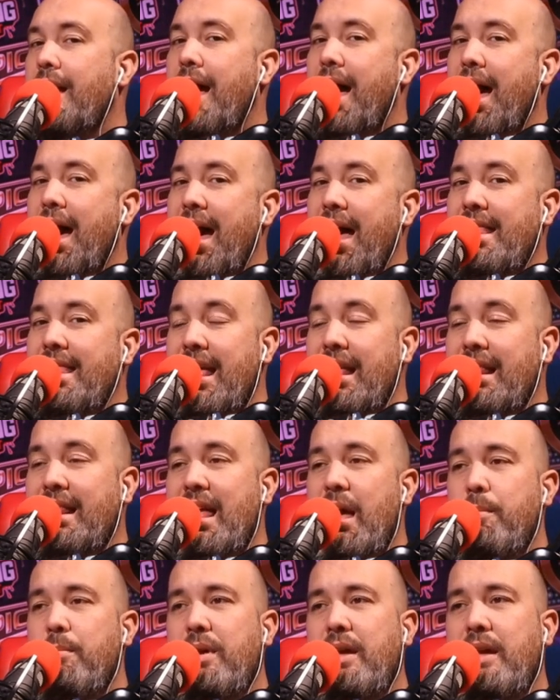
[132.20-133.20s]
I think
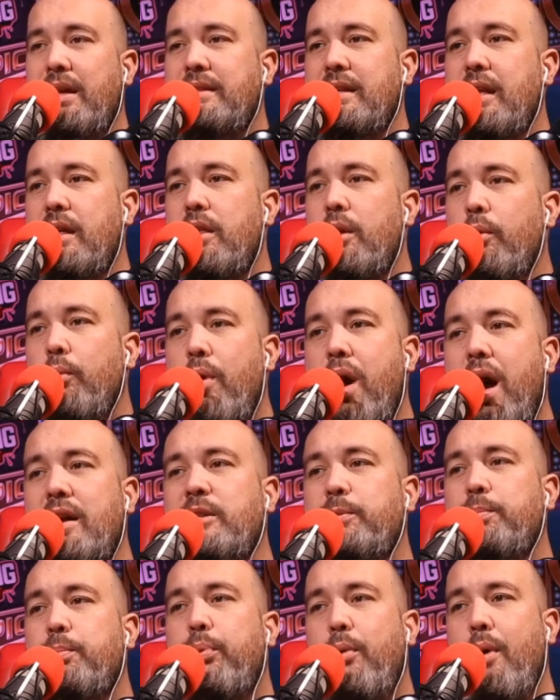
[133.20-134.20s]
that means that The
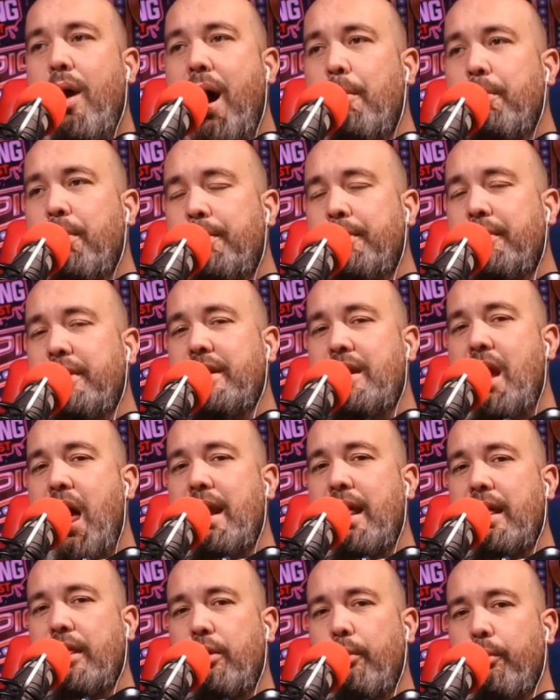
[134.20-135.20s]
Rock's probably
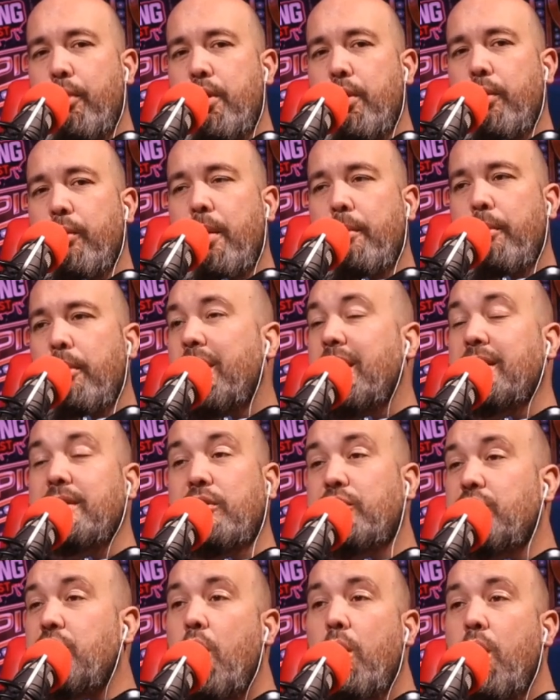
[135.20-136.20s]
not at the Royal Rumble. Because
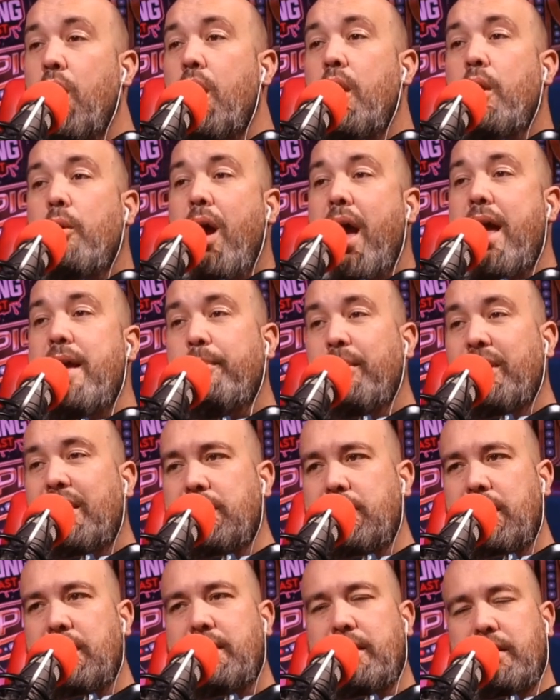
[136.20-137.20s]
there's no, right?
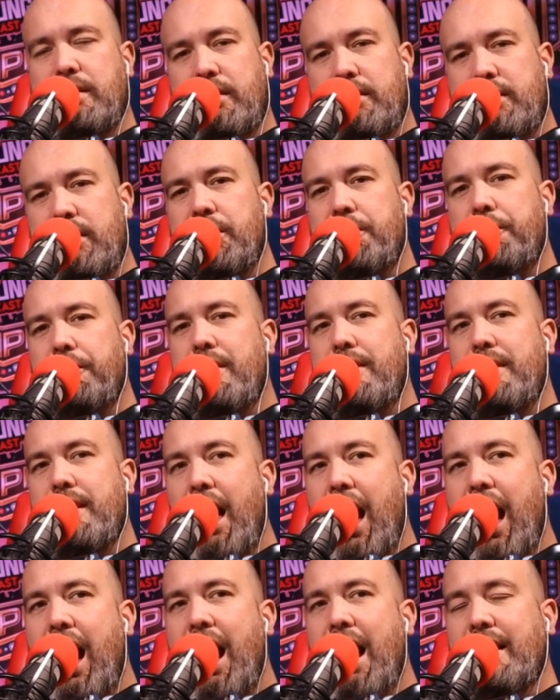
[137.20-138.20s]
Because this is essentially
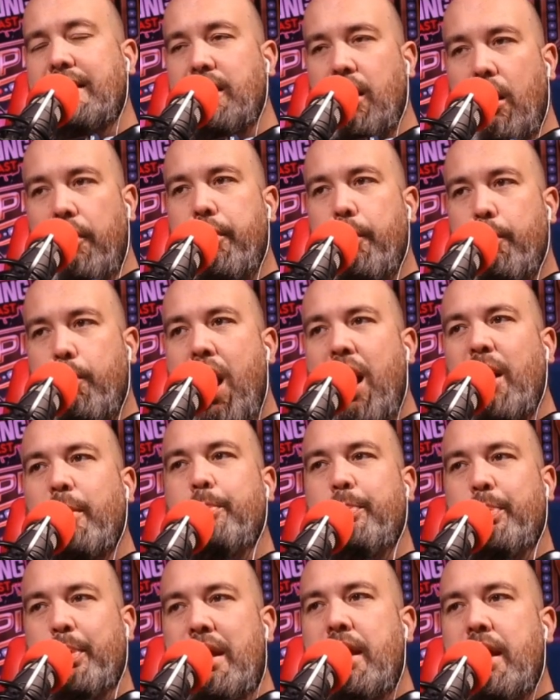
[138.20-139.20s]
the odds of The Rock
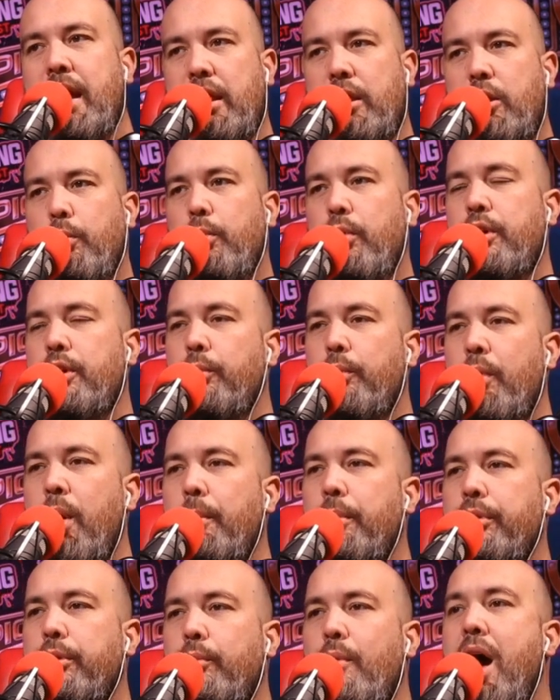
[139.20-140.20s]
being at the Royal
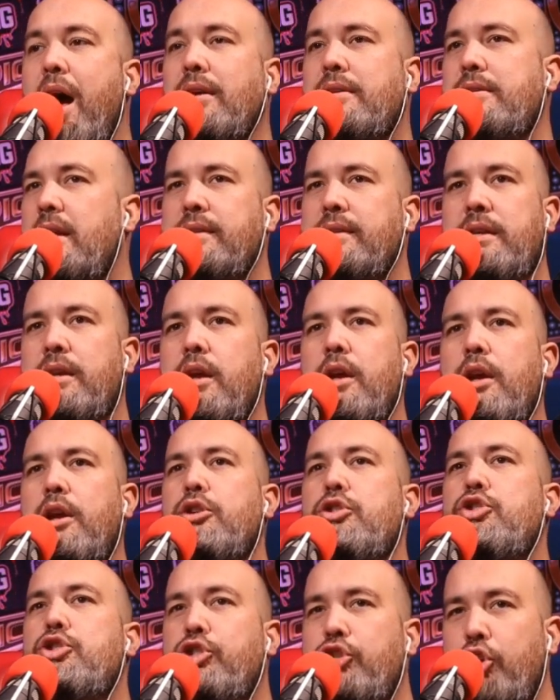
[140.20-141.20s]
Rumble. The Rock doesn't
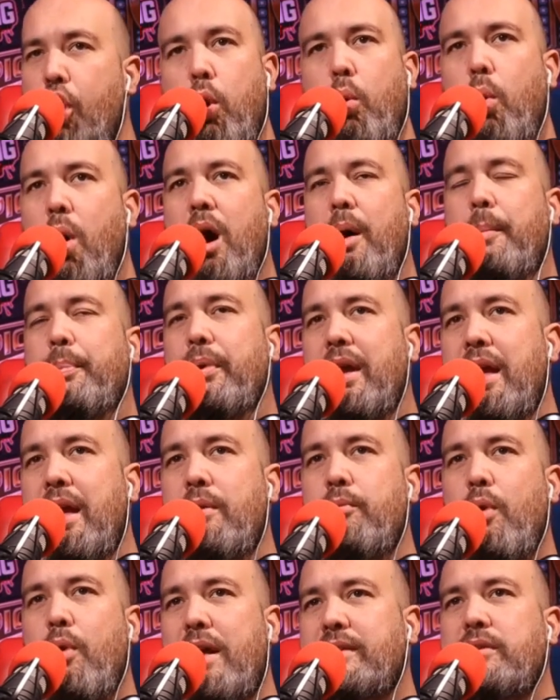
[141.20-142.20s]
show up
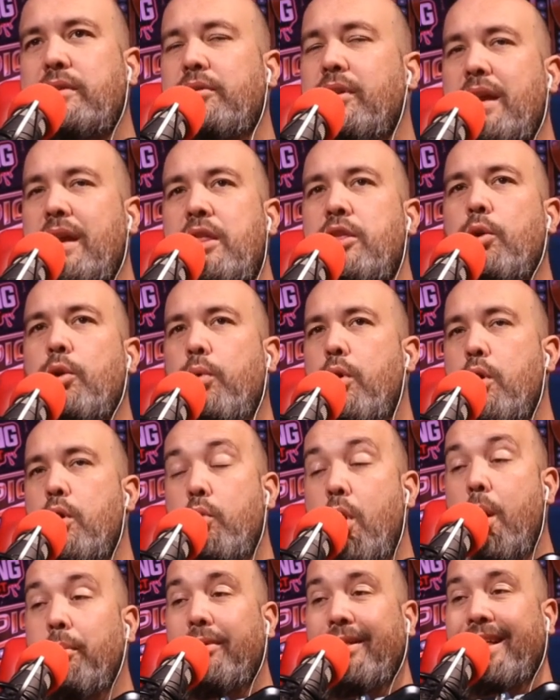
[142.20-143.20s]
and wrestle in the Royal
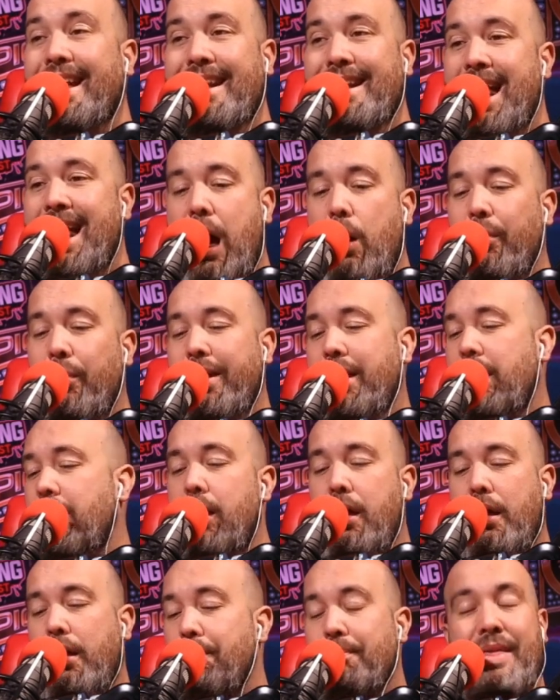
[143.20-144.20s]
Rumble and not win.
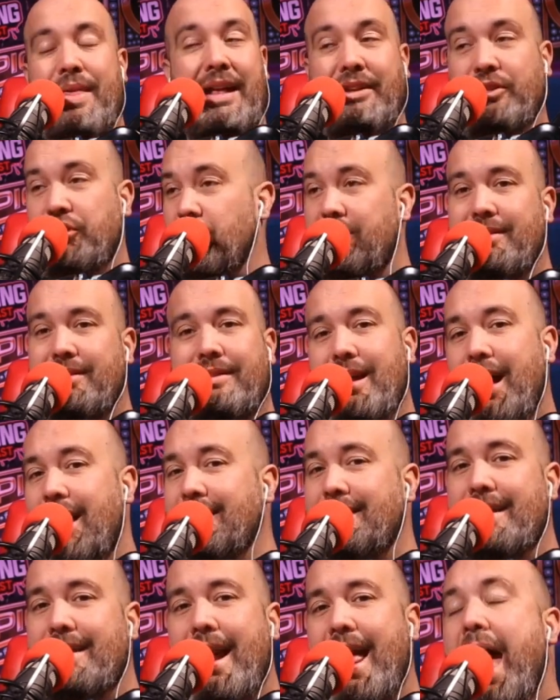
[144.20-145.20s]
That just
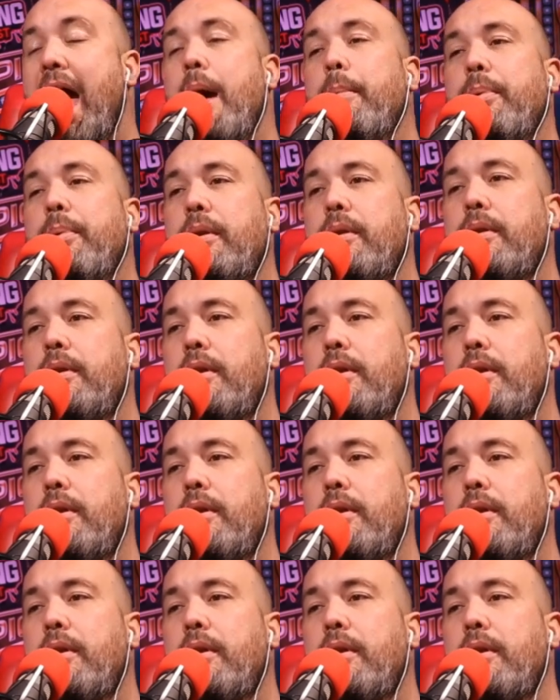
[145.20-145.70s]
doesn't happen.